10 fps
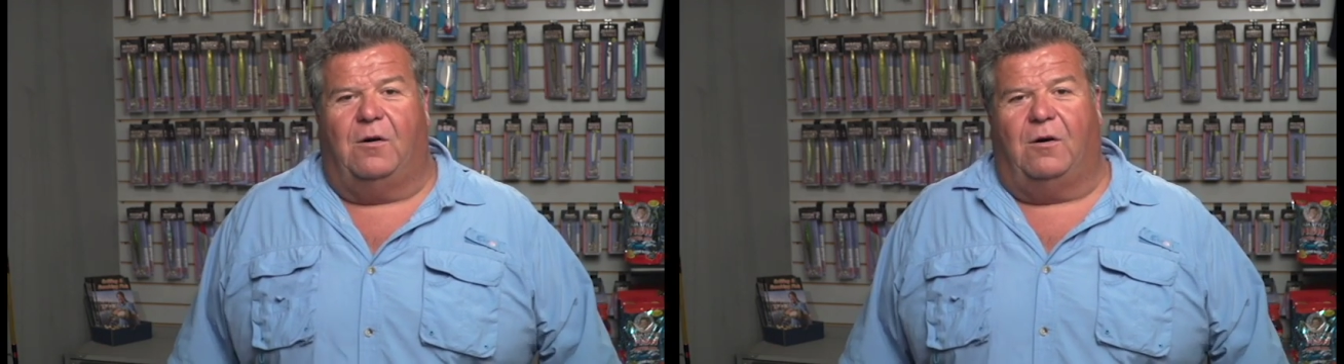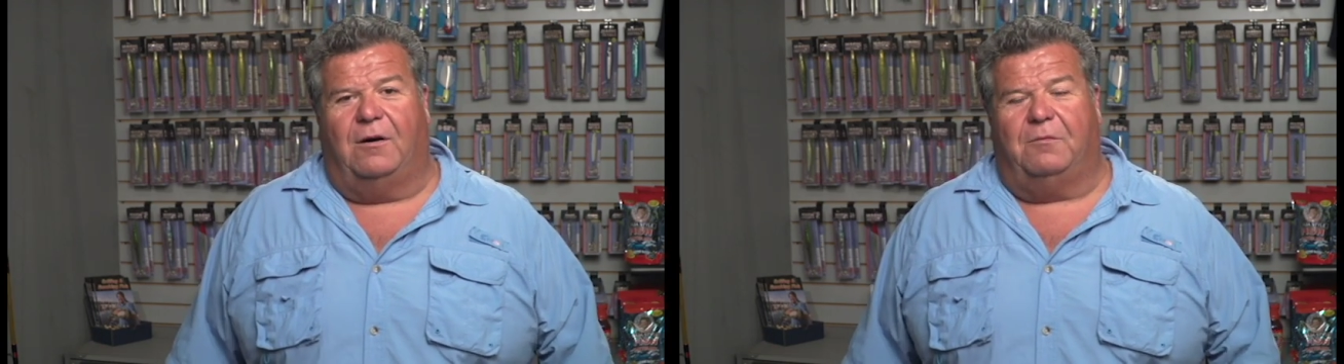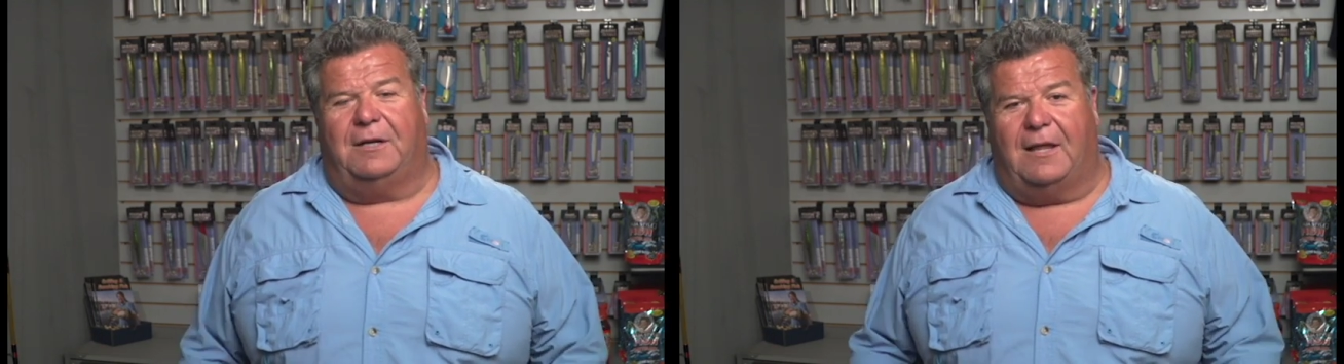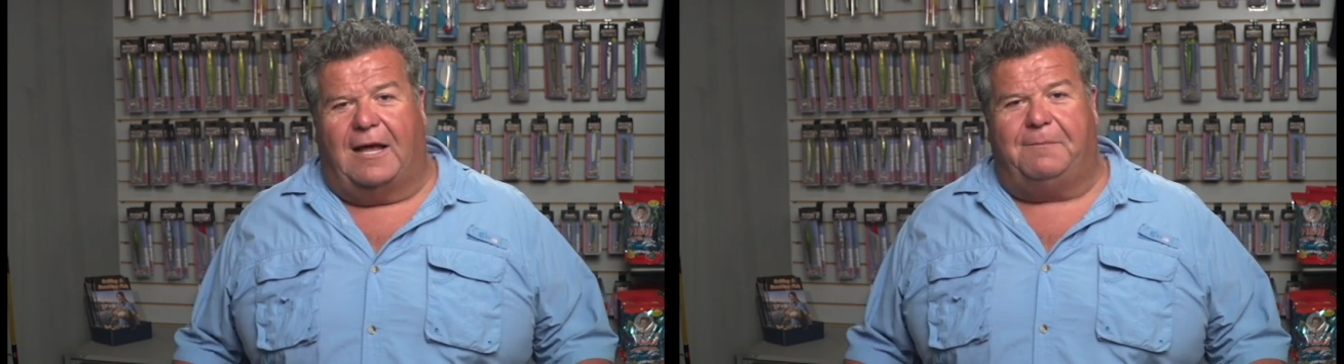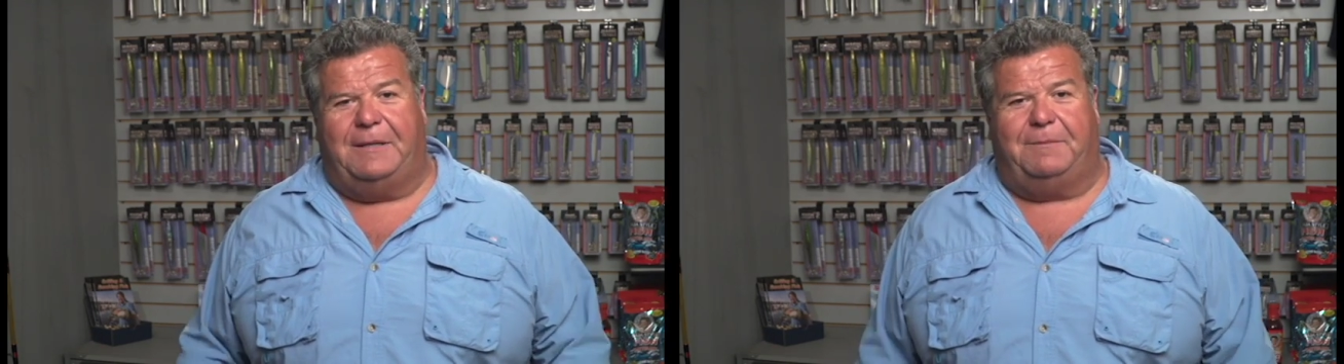or what a
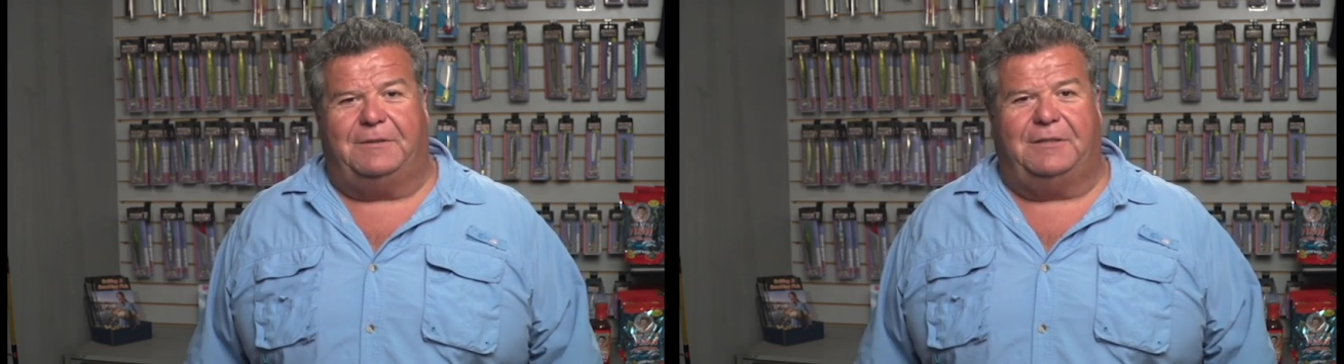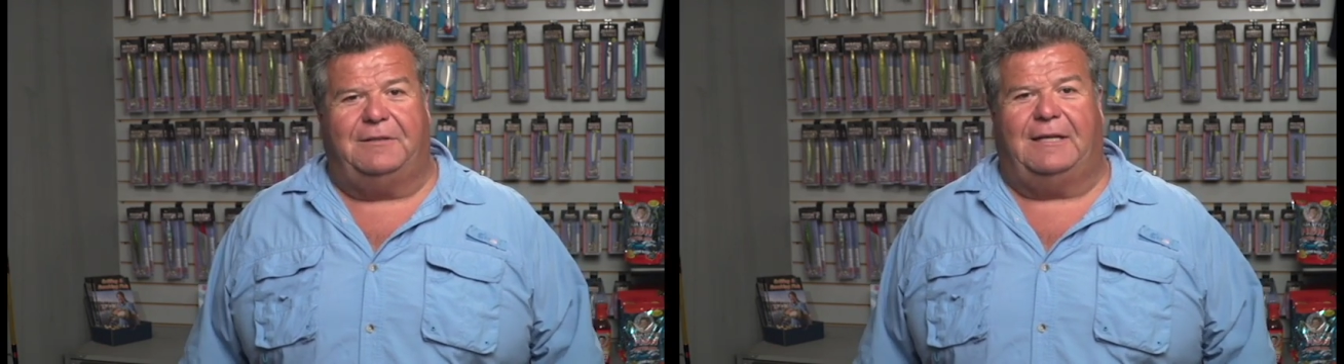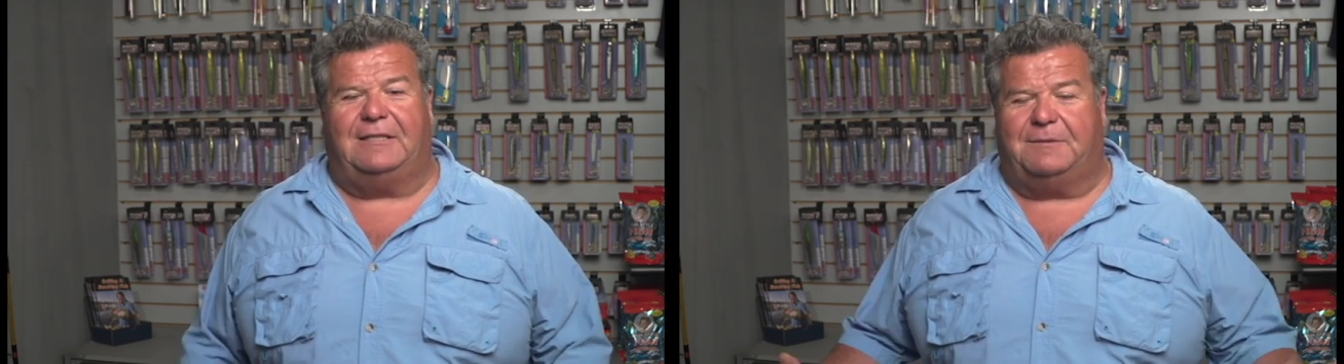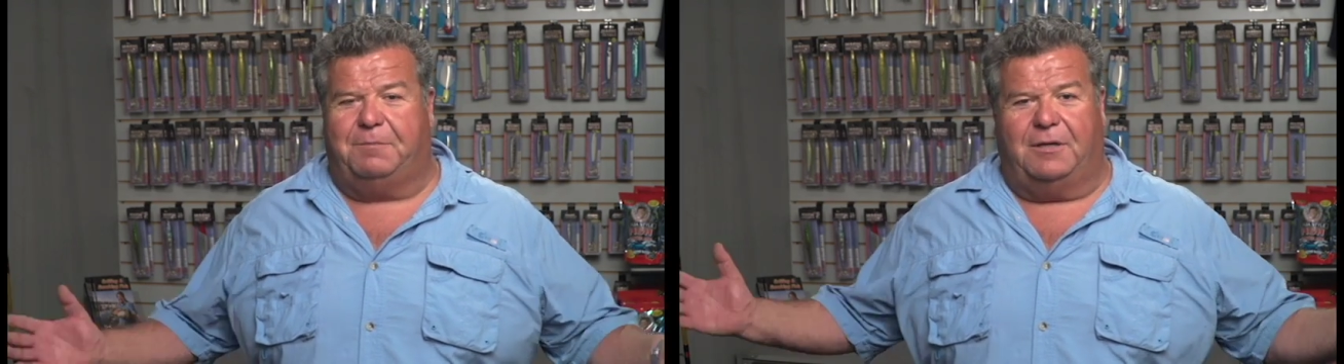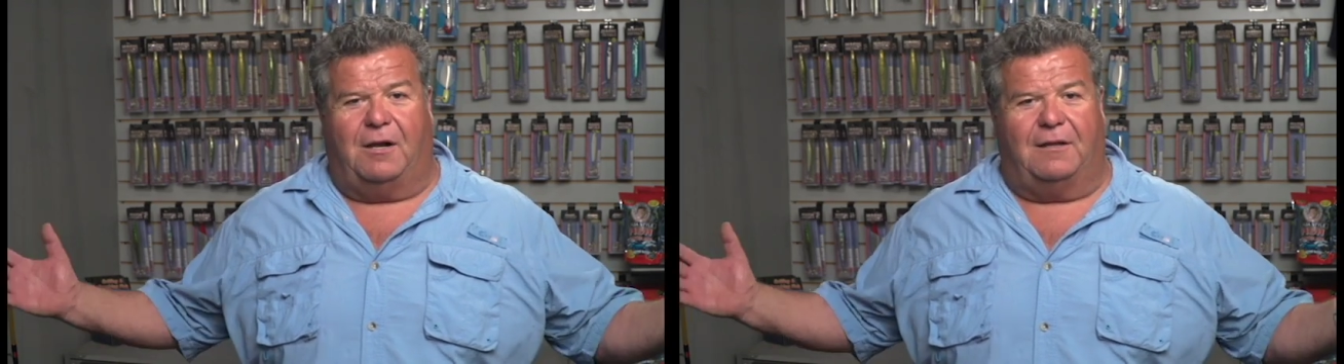lot of people do, they just
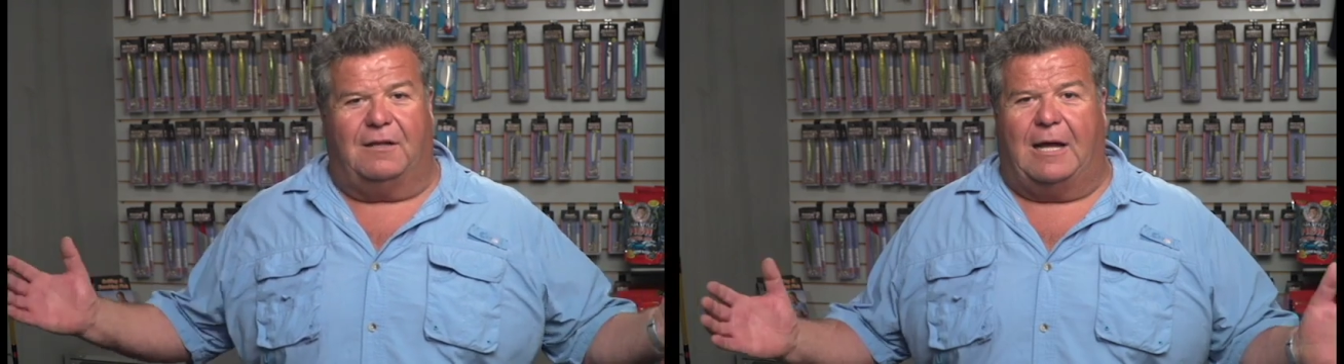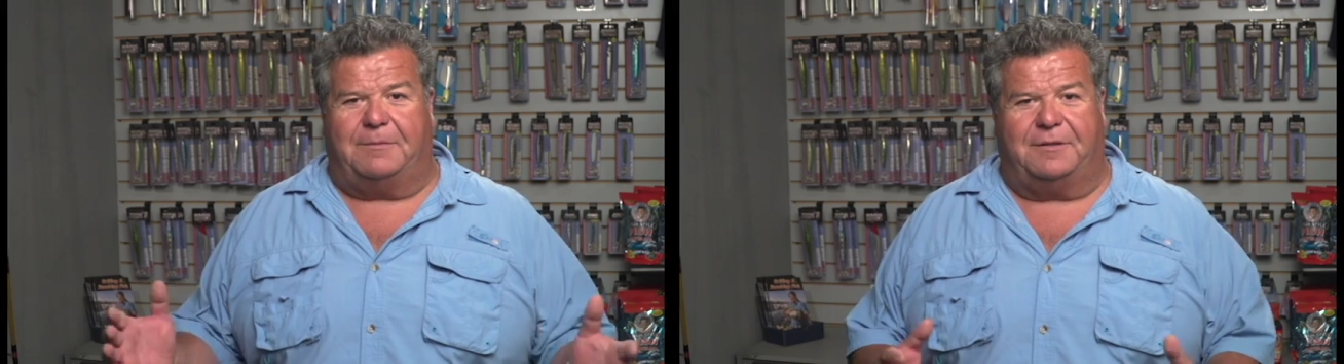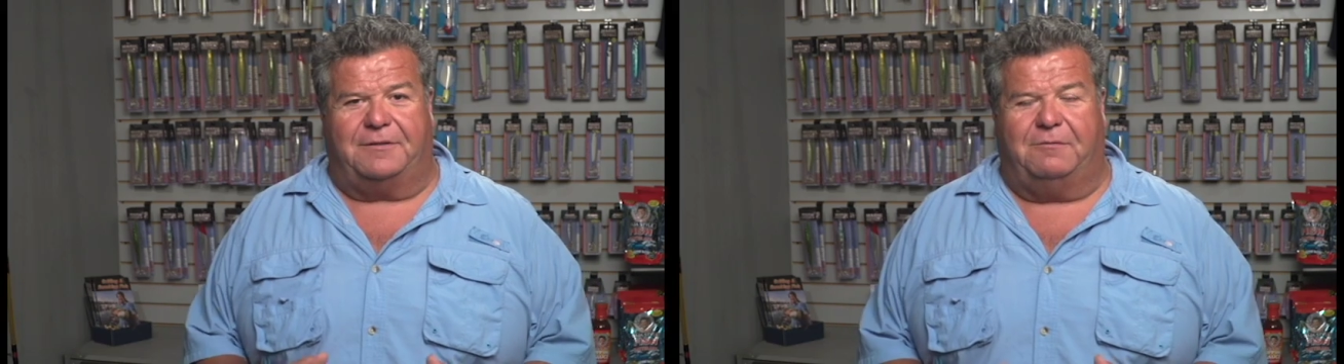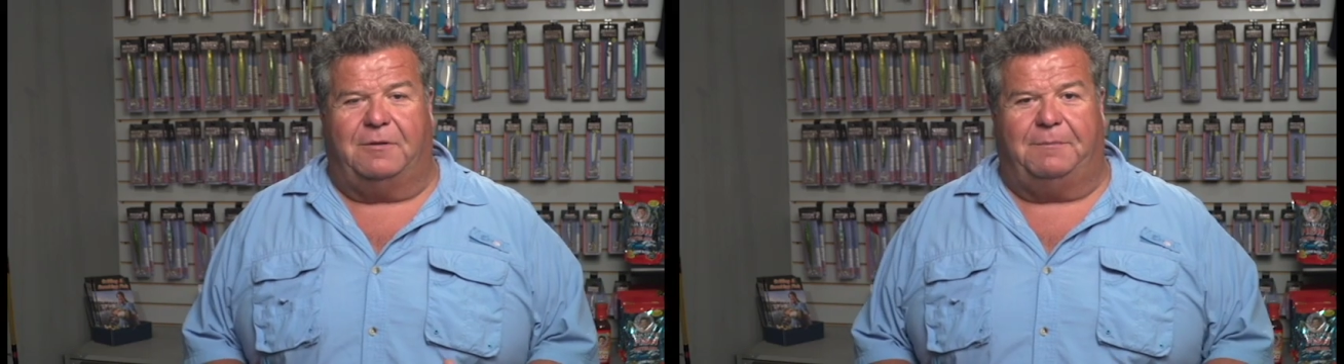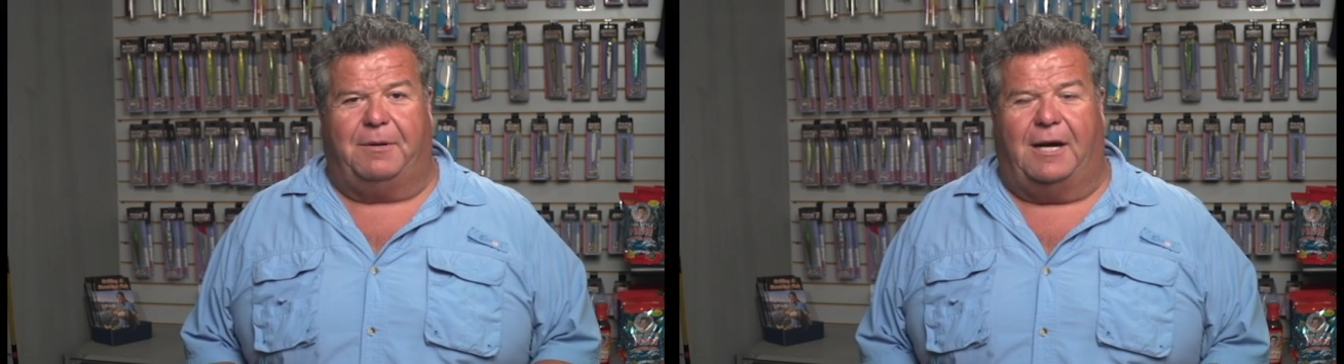put all the lobsters in
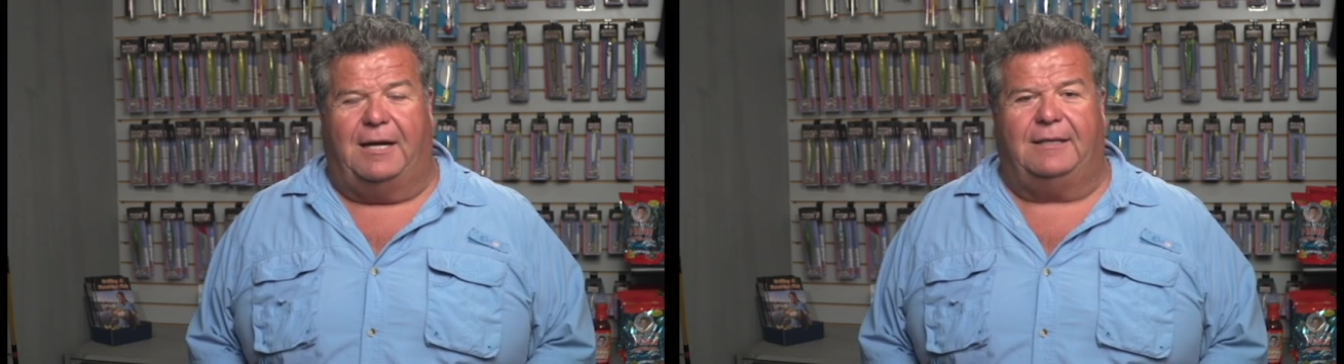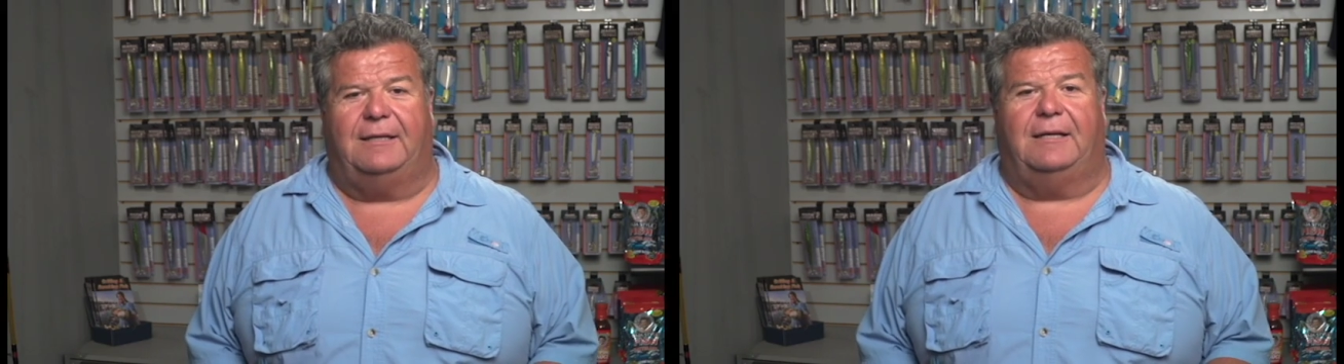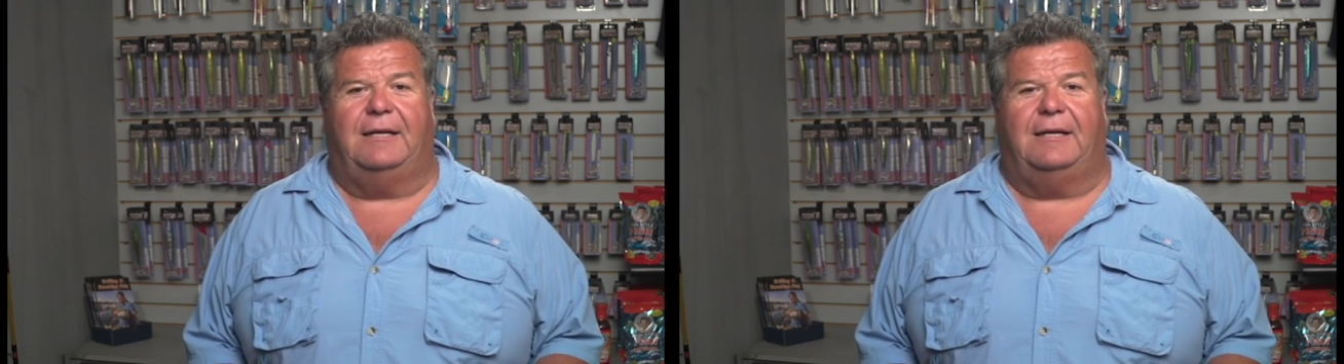one pot,